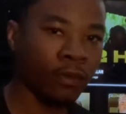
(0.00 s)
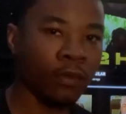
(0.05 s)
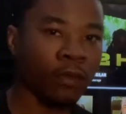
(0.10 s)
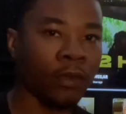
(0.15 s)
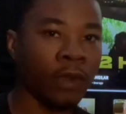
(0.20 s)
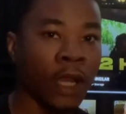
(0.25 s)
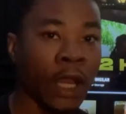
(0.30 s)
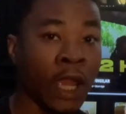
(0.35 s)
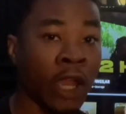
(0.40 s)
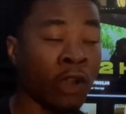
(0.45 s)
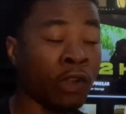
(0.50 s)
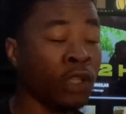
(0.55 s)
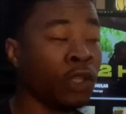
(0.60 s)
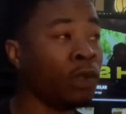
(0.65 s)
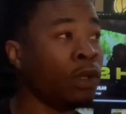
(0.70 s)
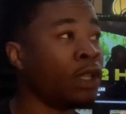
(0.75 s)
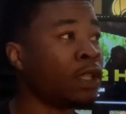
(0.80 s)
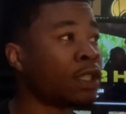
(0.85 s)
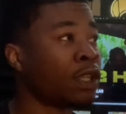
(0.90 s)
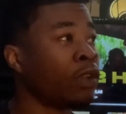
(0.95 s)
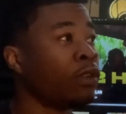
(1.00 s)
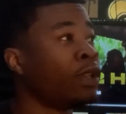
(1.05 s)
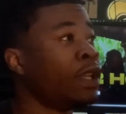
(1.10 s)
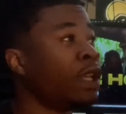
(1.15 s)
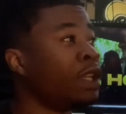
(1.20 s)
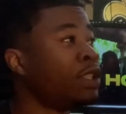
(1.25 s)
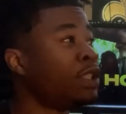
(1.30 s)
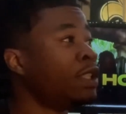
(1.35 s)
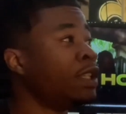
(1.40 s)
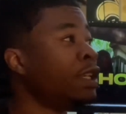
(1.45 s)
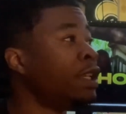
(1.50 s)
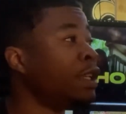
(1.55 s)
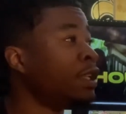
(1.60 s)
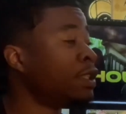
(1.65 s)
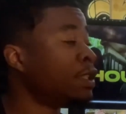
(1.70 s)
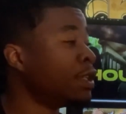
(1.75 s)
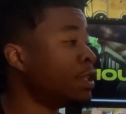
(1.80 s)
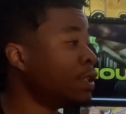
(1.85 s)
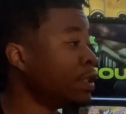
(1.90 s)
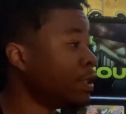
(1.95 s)
now you done turn that shit
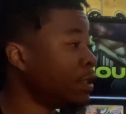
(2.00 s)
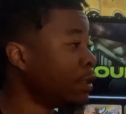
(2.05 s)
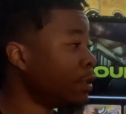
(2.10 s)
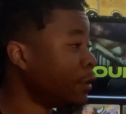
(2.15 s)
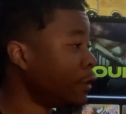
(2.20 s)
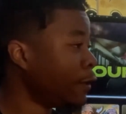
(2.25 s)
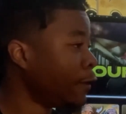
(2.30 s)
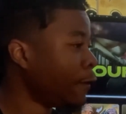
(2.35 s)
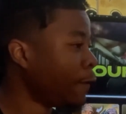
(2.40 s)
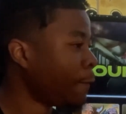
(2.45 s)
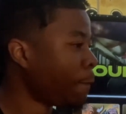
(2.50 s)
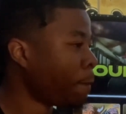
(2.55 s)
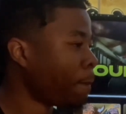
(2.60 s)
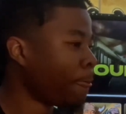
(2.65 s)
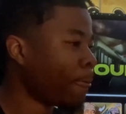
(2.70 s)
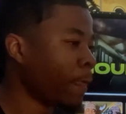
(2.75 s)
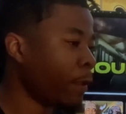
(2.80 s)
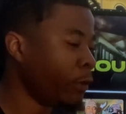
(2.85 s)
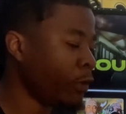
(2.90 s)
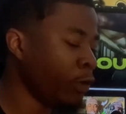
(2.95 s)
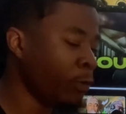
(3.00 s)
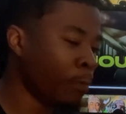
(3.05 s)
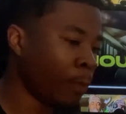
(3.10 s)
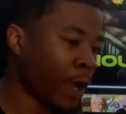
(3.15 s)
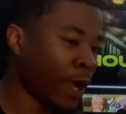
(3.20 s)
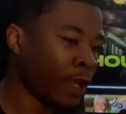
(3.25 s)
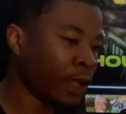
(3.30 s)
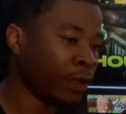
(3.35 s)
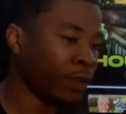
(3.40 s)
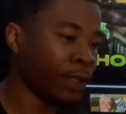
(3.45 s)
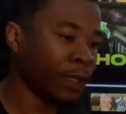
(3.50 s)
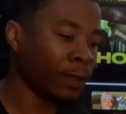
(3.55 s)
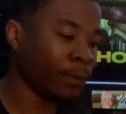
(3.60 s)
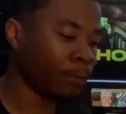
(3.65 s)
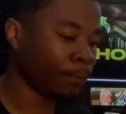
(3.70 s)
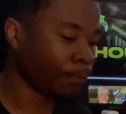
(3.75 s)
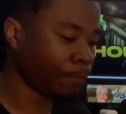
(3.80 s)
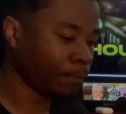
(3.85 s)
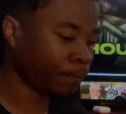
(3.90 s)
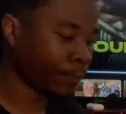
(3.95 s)
into, you might,
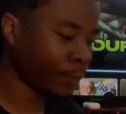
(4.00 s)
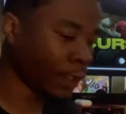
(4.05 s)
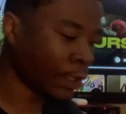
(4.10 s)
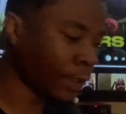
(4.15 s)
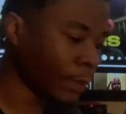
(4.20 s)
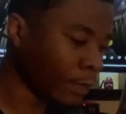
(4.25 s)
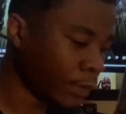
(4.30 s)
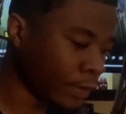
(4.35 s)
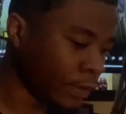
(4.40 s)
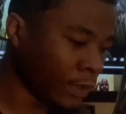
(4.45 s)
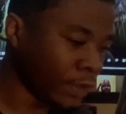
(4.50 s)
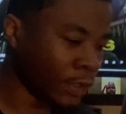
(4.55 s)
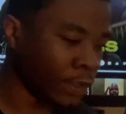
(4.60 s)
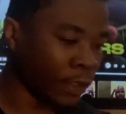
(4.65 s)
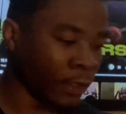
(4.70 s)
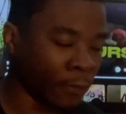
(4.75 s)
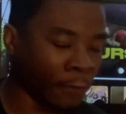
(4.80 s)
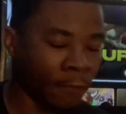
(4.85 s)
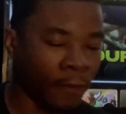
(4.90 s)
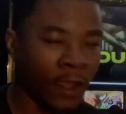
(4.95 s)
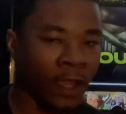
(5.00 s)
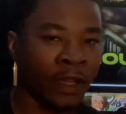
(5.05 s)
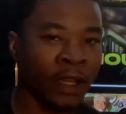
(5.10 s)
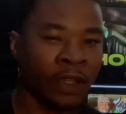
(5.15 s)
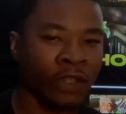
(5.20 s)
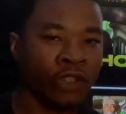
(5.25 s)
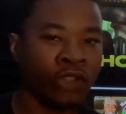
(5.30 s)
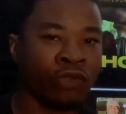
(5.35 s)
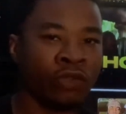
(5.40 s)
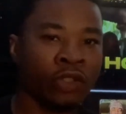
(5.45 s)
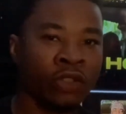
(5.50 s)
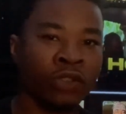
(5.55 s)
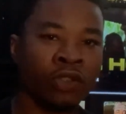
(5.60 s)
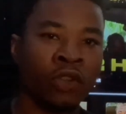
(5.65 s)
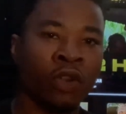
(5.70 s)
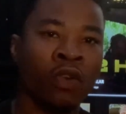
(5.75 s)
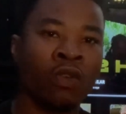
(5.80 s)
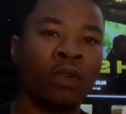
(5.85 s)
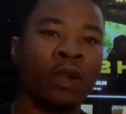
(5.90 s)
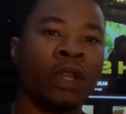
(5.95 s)
the fact that you just
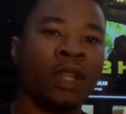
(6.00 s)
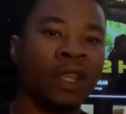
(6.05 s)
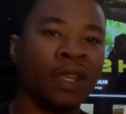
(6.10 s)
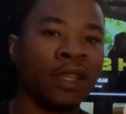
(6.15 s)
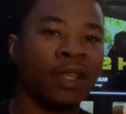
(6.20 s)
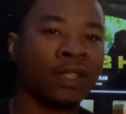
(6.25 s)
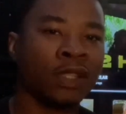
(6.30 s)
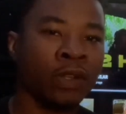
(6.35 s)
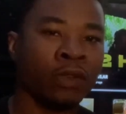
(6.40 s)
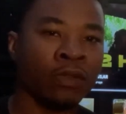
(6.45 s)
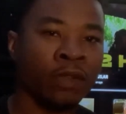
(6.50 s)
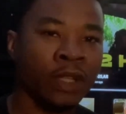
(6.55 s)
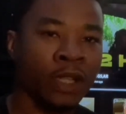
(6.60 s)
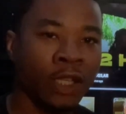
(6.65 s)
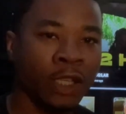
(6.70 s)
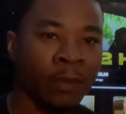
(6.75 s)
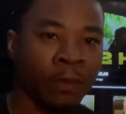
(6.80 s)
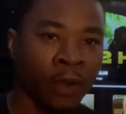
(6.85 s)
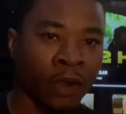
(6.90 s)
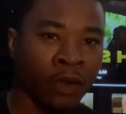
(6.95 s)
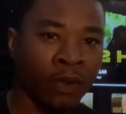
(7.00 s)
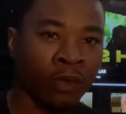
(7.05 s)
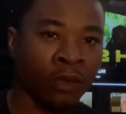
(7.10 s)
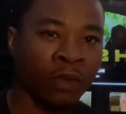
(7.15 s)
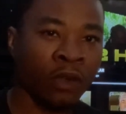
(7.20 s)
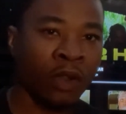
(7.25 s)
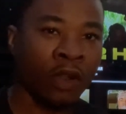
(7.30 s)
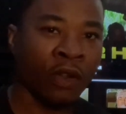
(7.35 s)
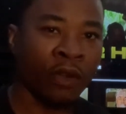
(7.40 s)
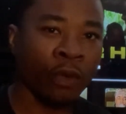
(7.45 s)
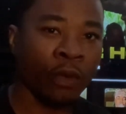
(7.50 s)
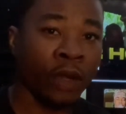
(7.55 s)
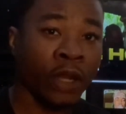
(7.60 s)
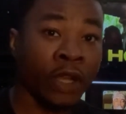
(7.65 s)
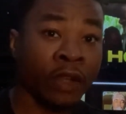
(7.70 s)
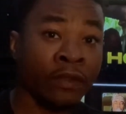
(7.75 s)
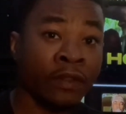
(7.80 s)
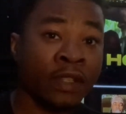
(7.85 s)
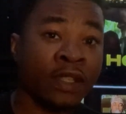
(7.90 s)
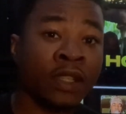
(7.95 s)
going in so deep on
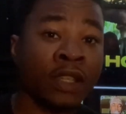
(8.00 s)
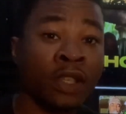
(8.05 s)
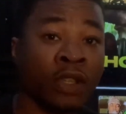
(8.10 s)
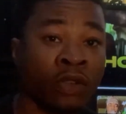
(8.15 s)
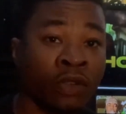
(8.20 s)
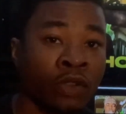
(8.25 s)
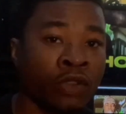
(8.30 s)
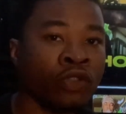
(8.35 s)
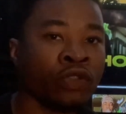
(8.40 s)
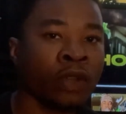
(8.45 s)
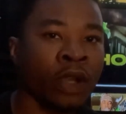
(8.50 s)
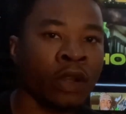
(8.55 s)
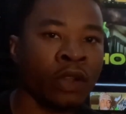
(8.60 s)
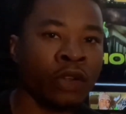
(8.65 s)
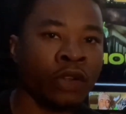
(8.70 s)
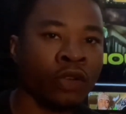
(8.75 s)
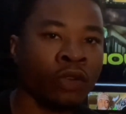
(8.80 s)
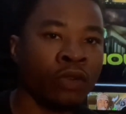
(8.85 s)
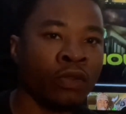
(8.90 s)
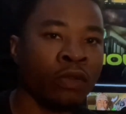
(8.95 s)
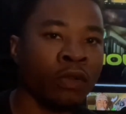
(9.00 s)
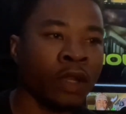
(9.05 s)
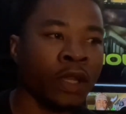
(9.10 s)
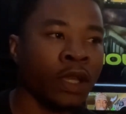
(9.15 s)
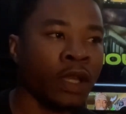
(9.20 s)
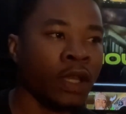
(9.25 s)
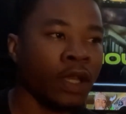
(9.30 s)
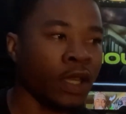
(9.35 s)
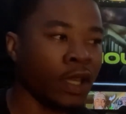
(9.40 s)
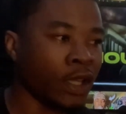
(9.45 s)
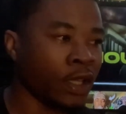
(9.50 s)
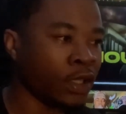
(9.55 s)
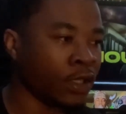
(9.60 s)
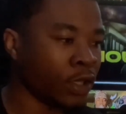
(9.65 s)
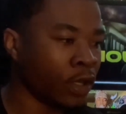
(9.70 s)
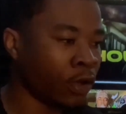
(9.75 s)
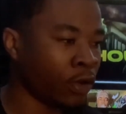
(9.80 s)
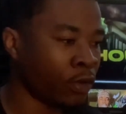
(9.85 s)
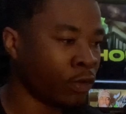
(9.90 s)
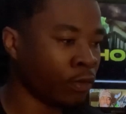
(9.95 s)
whatever skill you trying to do is
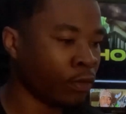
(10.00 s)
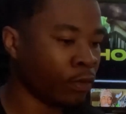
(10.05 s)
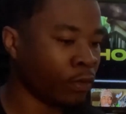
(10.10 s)
gonna